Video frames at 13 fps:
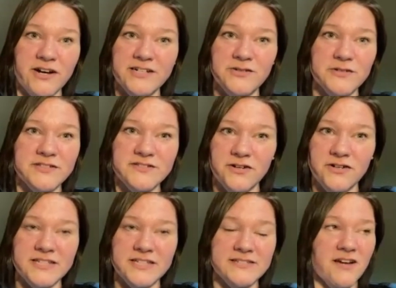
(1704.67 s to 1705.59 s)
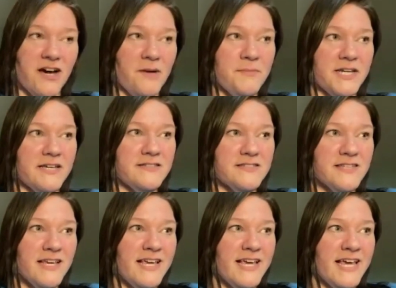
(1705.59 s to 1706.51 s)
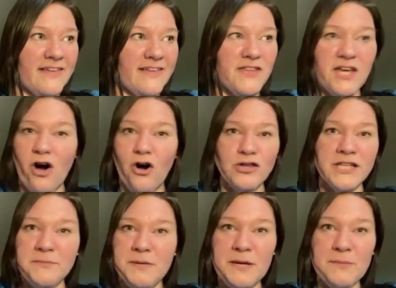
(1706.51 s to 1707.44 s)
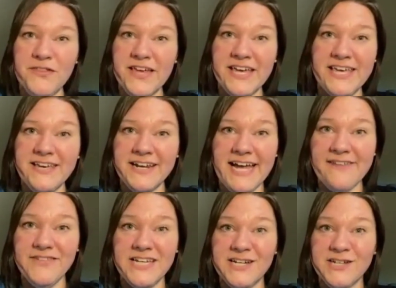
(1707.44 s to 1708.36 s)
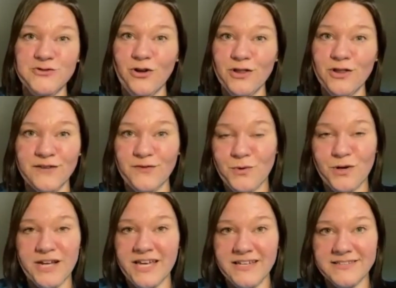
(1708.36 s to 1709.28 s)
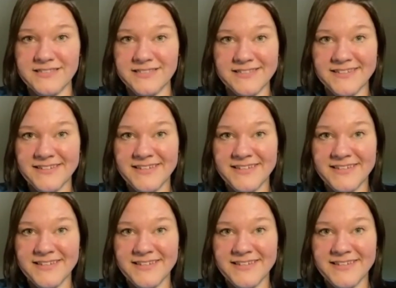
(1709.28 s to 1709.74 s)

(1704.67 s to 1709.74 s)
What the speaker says: trying to assert his dominance. And the only people that he could have any control over were kids.